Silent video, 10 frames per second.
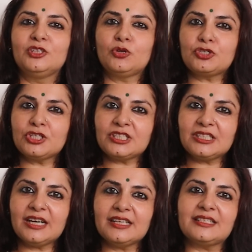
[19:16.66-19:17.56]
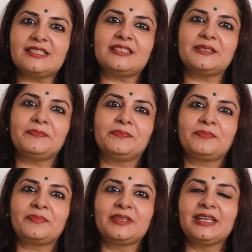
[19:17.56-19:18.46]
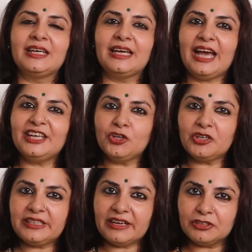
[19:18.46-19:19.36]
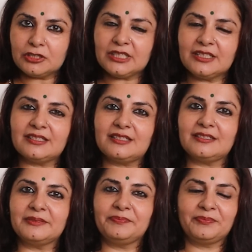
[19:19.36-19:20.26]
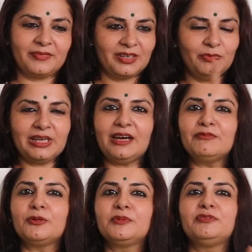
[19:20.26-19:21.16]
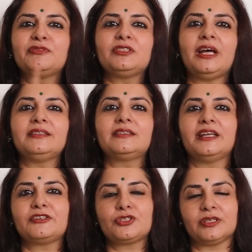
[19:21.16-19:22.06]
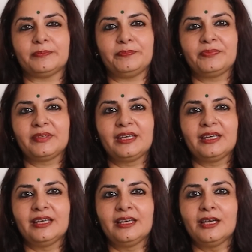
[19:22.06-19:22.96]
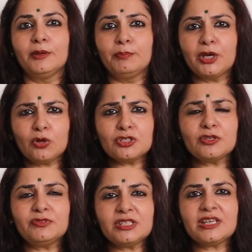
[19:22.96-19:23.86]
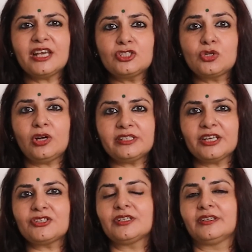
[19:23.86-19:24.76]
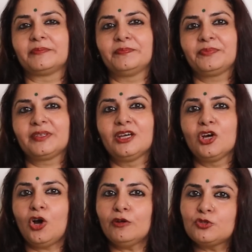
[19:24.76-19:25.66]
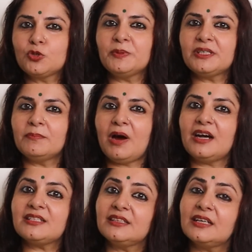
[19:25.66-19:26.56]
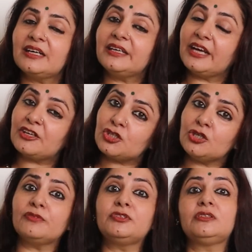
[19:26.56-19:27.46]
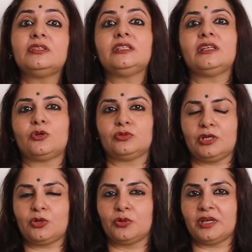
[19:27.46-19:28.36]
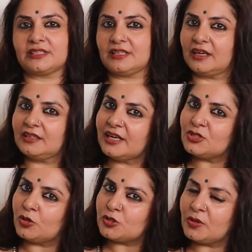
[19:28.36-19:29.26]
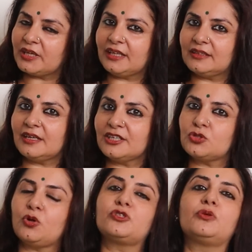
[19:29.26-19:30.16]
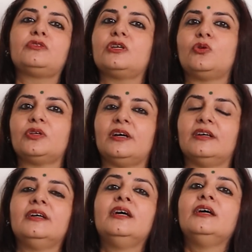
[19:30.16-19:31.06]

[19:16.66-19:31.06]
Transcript: your Shishyas, and your devotees will come from the fifth, ninth connection. Because of this exaltation of Jupiter, Mars, and the connection of the three Trikonas, Lagna is also Kendra, it is also Trikona.